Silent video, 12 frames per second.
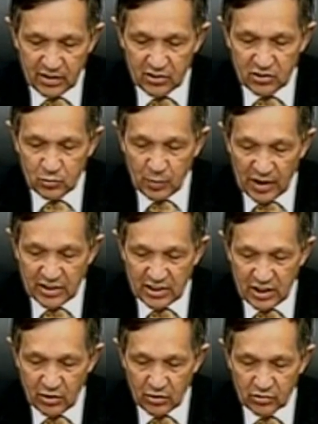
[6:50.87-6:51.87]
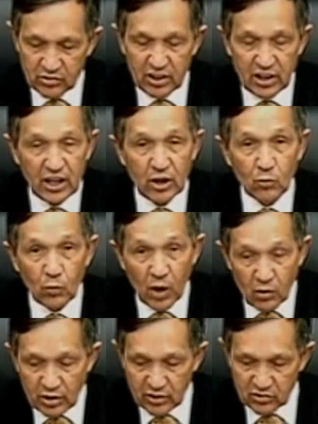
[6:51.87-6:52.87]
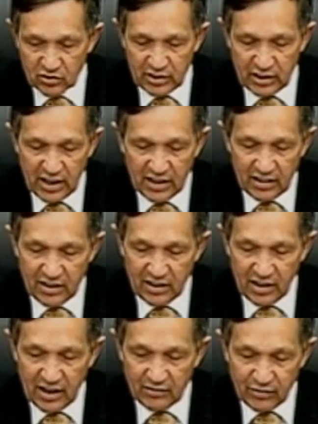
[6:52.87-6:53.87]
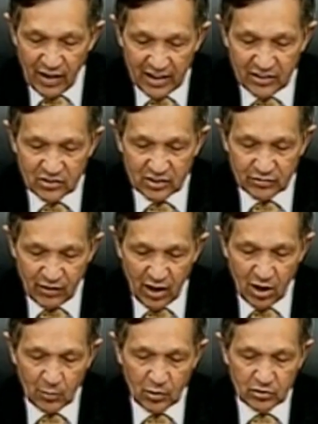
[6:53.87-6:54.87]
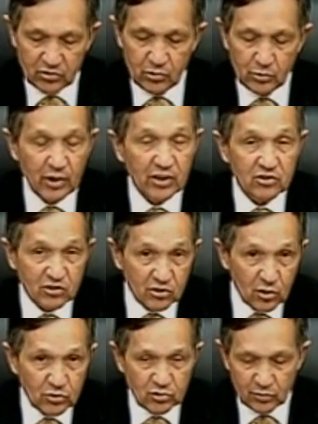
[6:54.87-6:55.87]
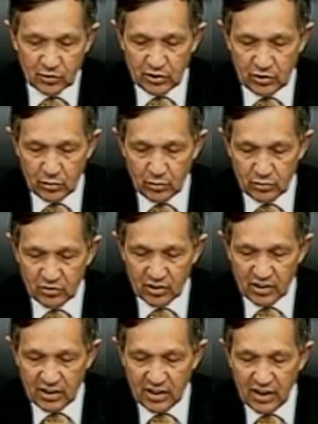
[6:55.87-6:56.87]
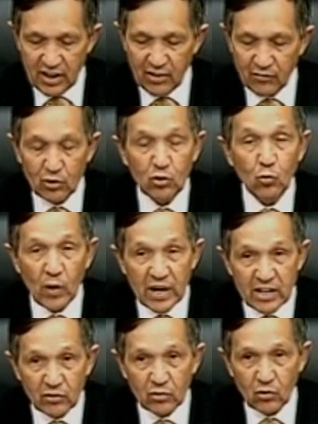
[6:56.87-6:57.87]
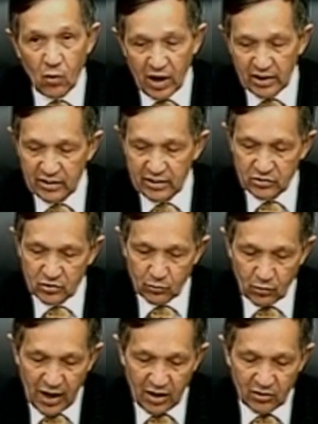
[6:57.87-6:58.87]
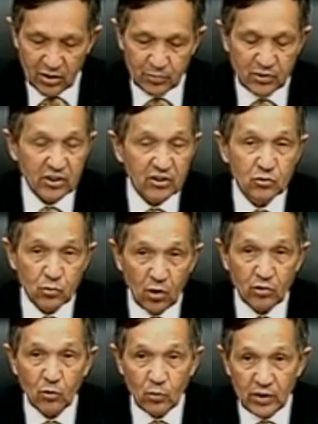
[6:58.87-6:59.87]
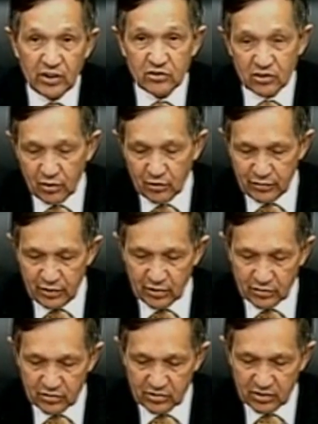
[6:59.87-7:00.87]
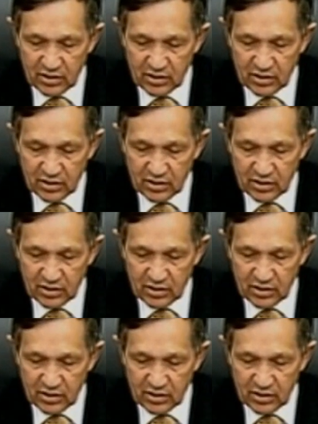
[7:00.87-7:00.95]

spent years erroneously advising farmers to exclusively use ever greater quantities of Roundup to control the weeds in their fields.